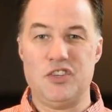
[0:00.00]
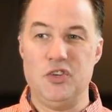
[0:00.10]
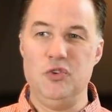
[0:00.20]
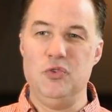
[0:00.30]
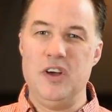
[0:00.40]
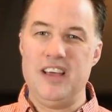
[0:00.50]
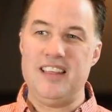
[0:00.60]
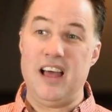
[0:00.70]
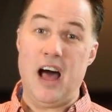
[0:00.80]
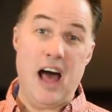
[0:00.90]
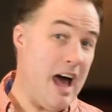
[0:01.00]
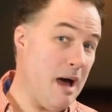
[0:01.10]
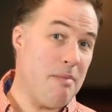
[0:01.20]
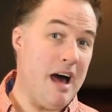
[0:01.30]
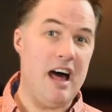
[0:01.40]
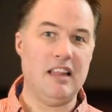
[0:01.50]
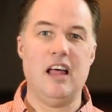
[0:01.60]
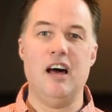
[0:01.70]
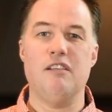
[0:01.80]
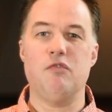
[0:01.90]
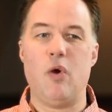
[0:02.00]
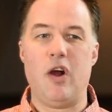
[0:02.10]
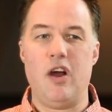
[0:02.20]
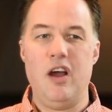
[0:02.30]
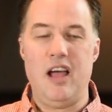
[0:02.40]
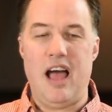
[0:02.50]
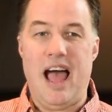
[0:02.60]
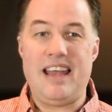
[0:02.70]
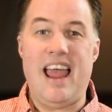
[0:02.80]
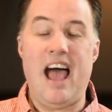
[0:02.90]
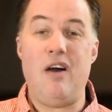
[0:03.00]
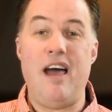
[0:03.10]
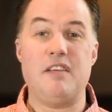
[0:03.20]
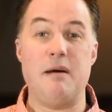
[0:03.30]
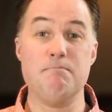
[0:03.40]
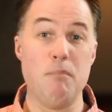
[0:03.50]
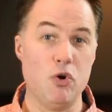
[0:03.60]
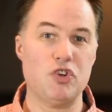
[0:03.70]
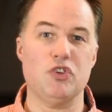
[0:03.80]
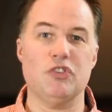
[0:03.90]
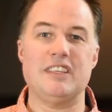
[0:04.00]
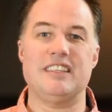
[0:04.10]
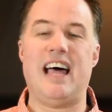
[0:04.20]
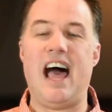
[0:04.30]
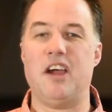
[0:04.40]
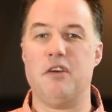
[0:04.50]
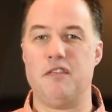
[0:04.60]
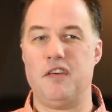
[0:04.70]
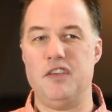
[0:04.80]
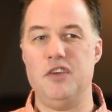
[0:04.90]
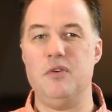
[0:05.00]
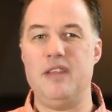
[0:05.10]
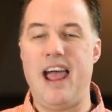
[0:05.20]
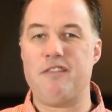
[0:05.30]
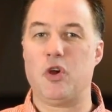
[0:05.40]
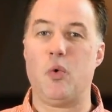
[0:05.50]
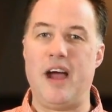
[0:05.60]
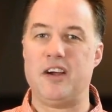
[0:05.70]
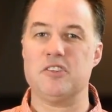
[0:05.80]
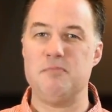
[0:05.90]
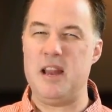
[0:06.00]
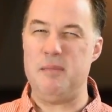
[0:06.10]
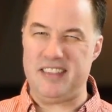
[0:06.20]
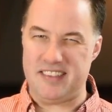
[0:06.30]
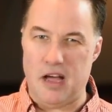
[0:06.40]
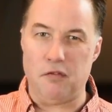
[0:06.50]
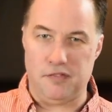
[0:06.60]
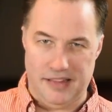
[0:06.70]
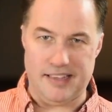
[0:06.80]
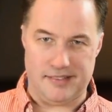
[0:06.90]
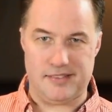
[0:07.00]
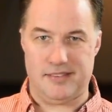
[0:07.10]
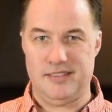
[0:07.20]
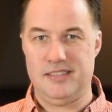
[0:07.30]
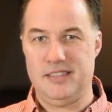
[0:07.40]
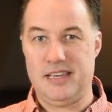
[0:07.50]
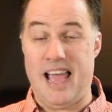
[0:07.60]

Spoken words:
to ahaba love, where I now have an emotional desire for you, and that requires me to be selfless.